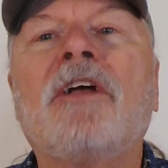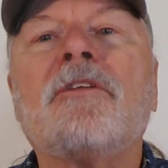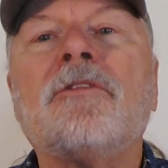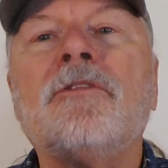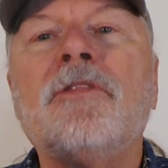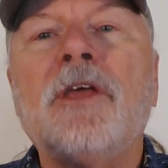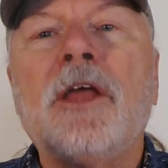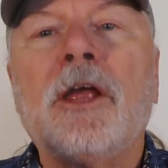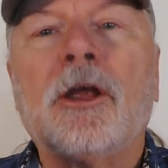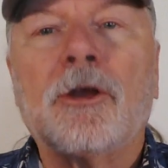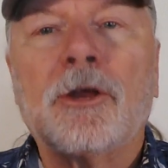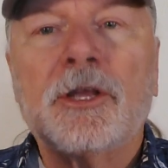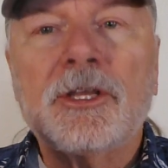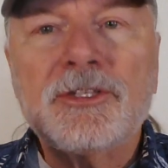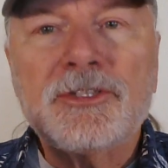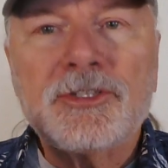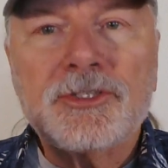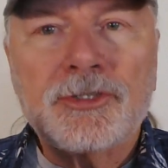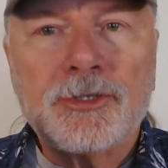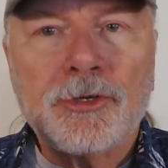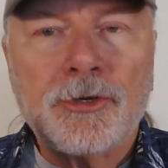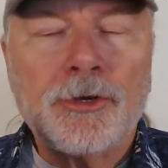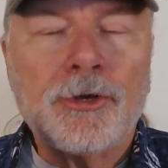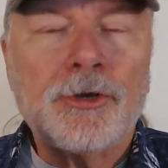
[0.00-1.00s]
They're
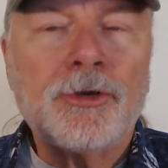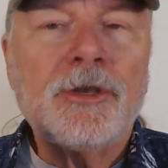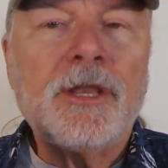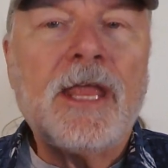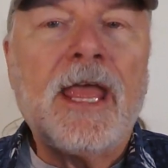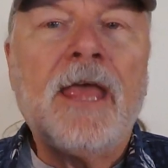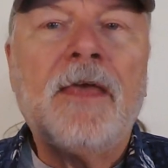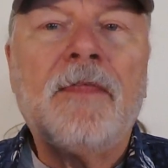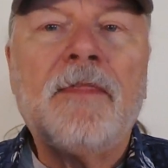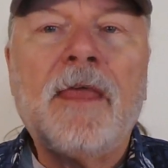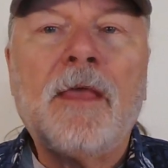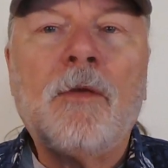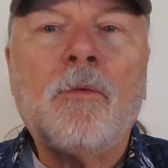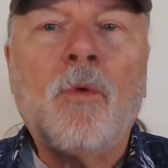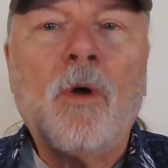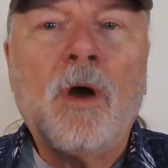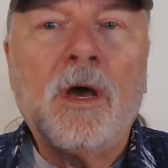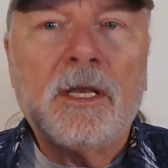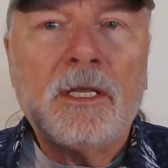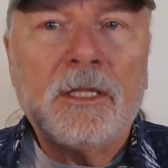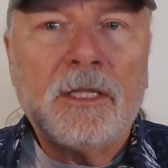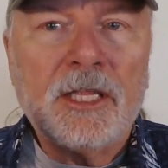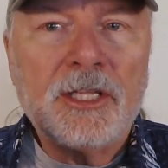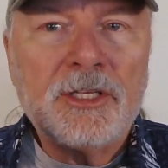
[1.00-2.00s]
concerned and they
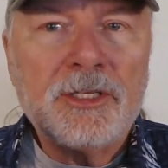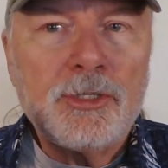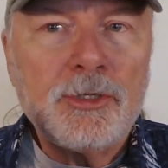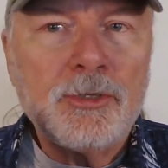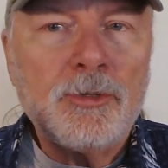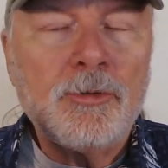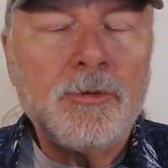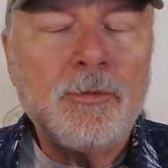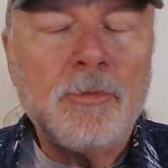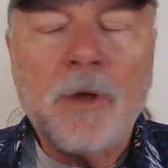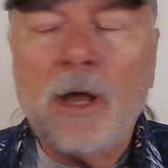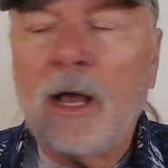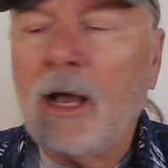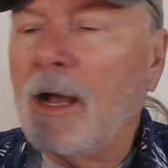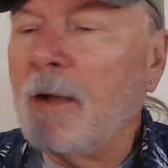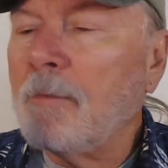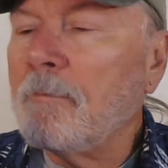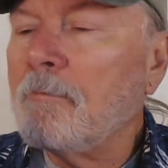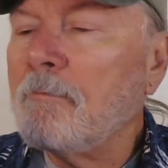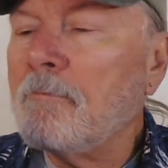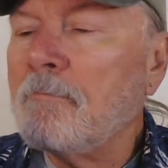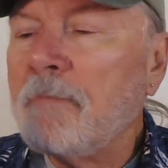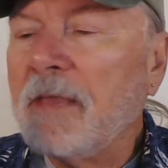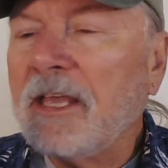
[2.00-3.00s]
want to let you
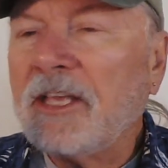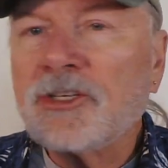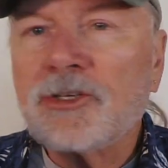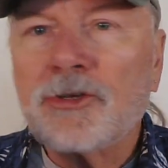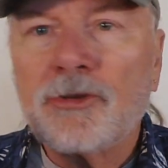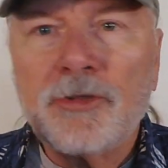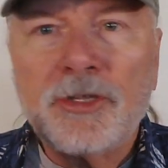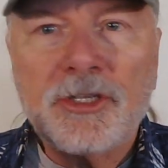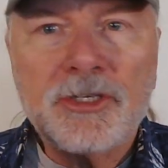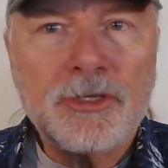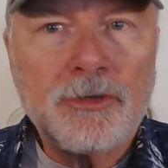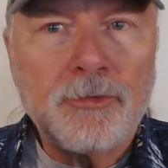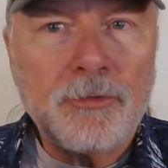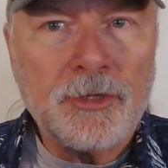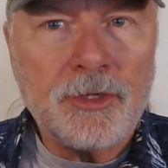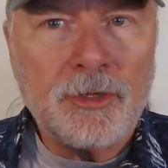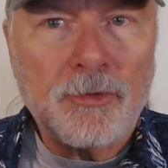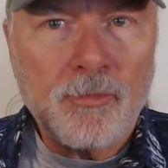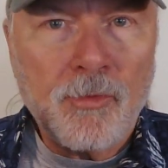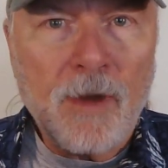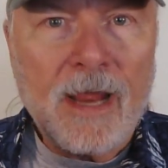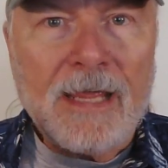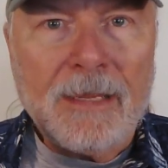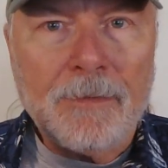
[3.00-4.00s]
make sure that you're in the
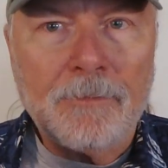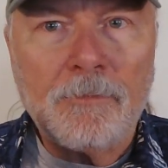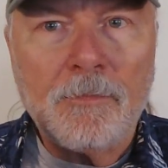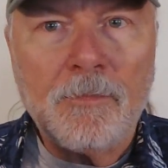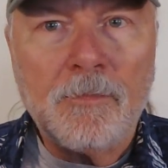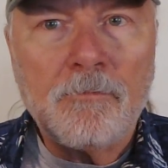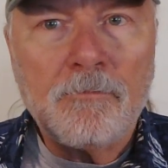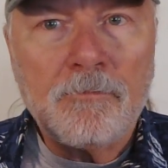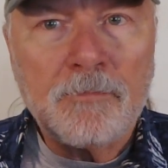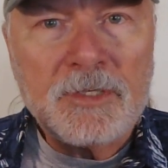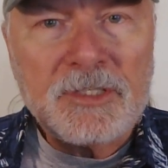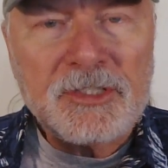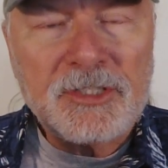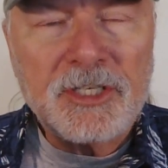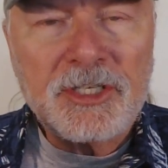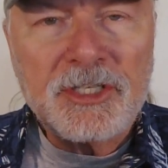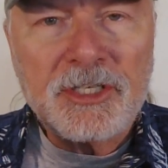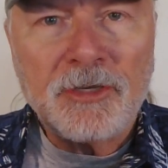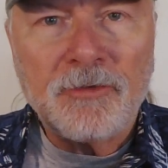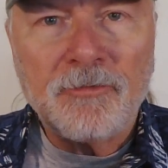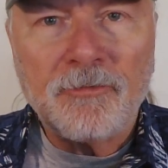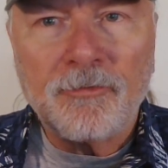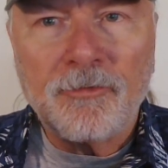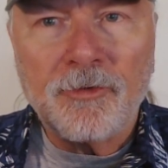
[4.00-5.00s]
right
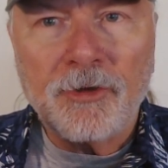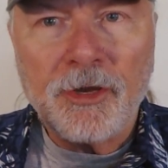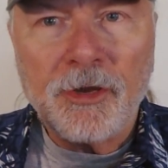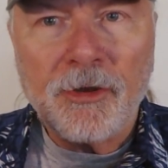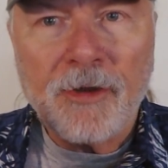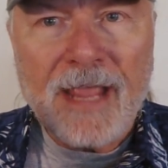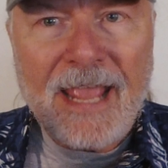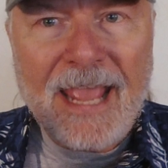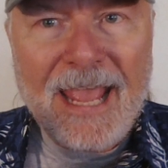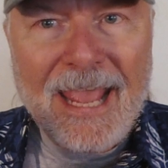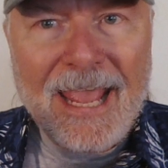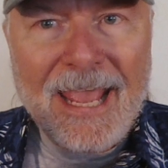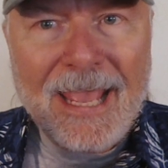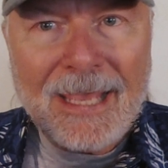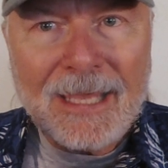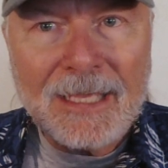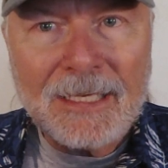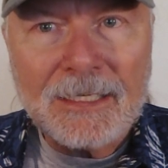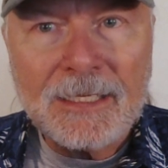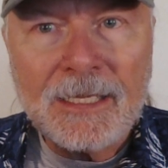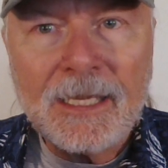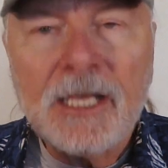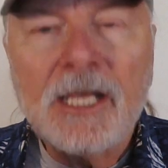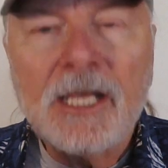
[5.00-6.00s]
position for your hand,